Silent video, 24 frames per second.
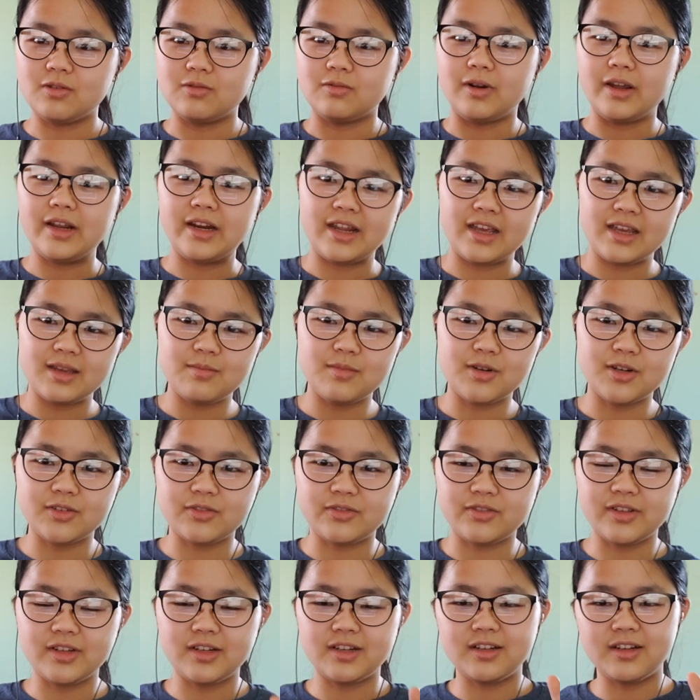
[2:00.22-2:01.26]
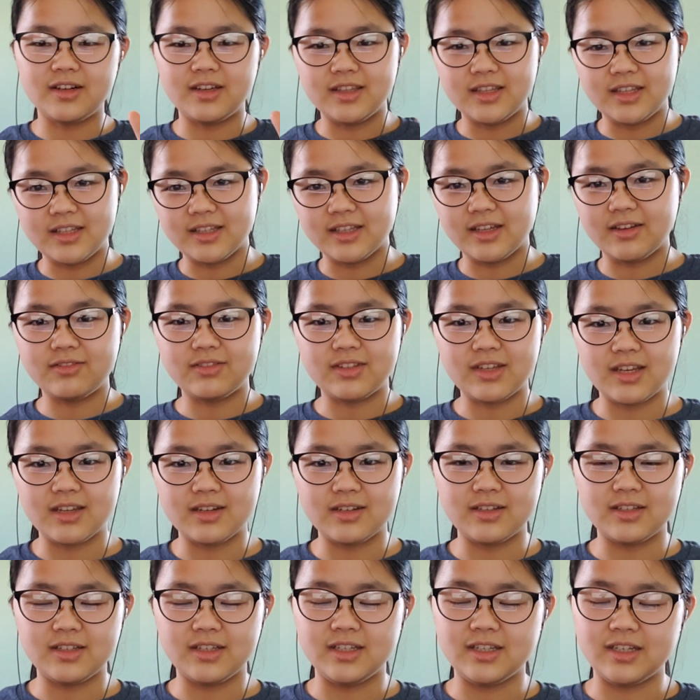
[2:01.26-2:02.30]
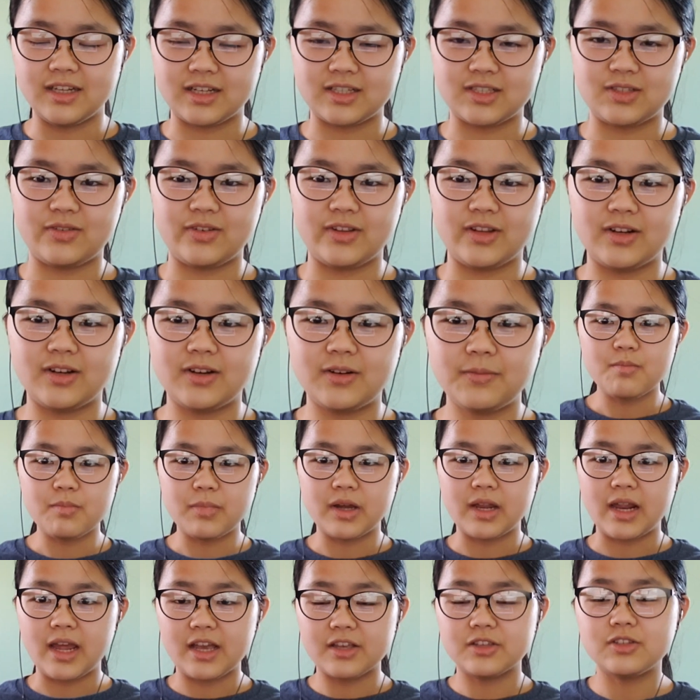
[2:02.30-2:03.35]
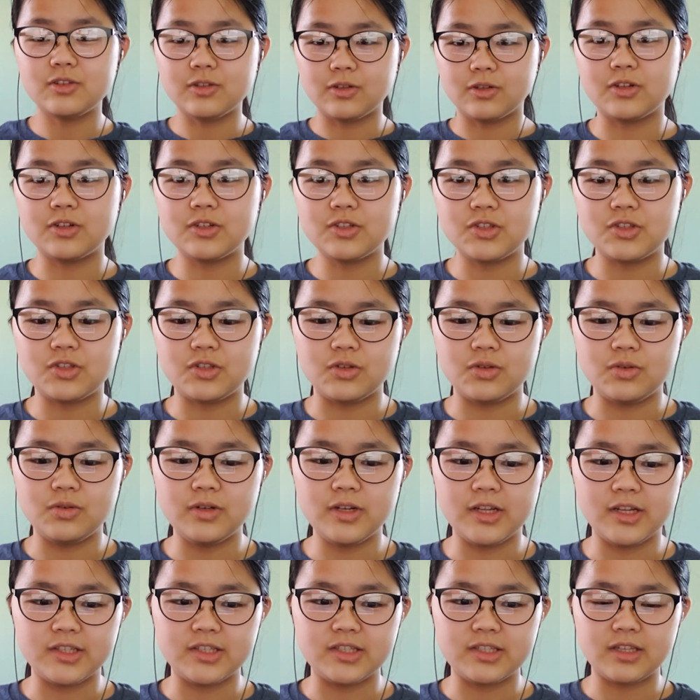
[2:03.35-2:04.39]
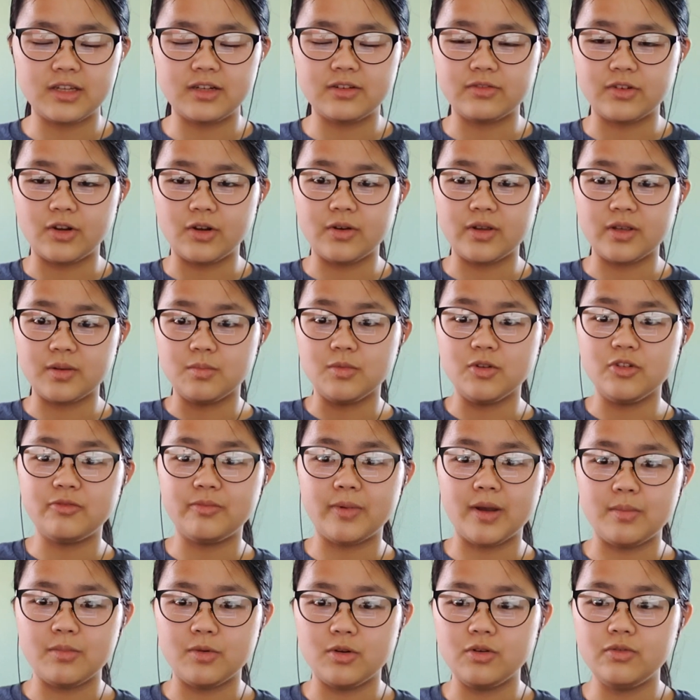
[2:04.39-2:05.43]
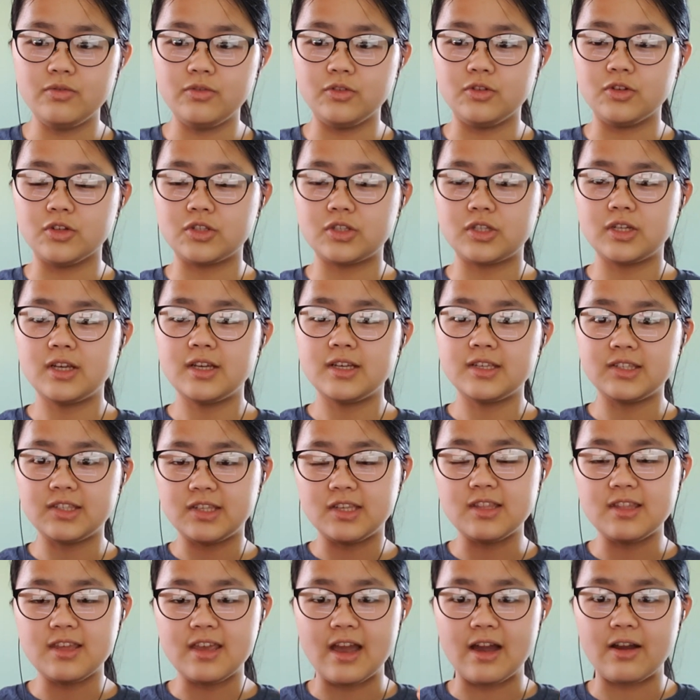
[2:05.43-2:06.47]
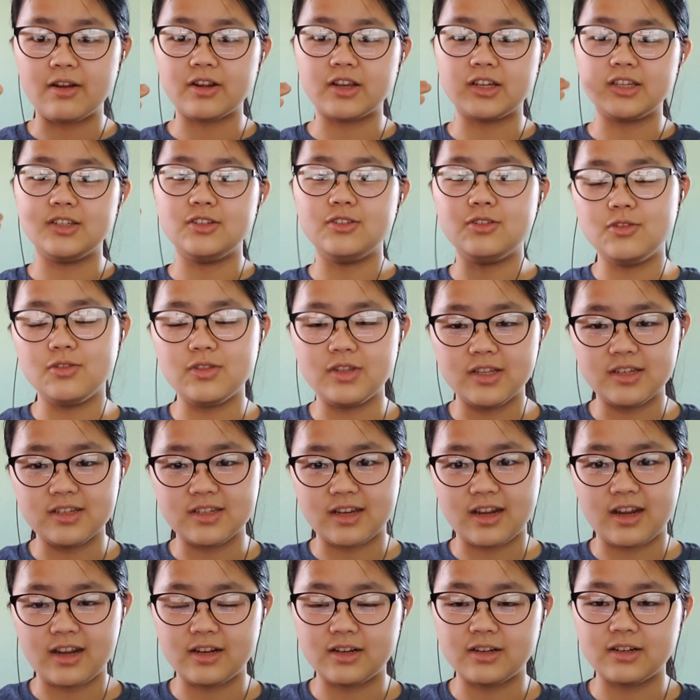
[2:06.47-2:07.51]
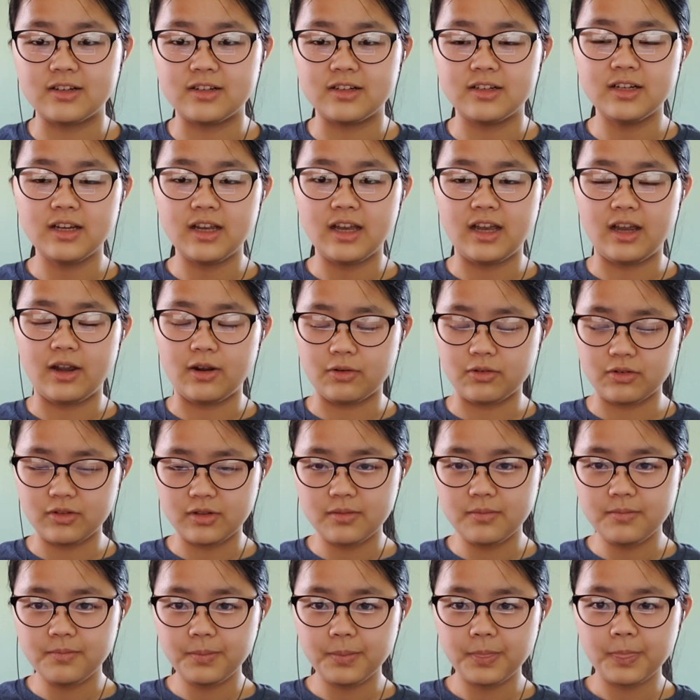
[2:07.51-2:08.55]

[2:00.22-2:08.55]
right hand middle finger and then left hand index finger. But as you learn Soon, instead of going move by move, you just see the alg and you do the entire algorithm.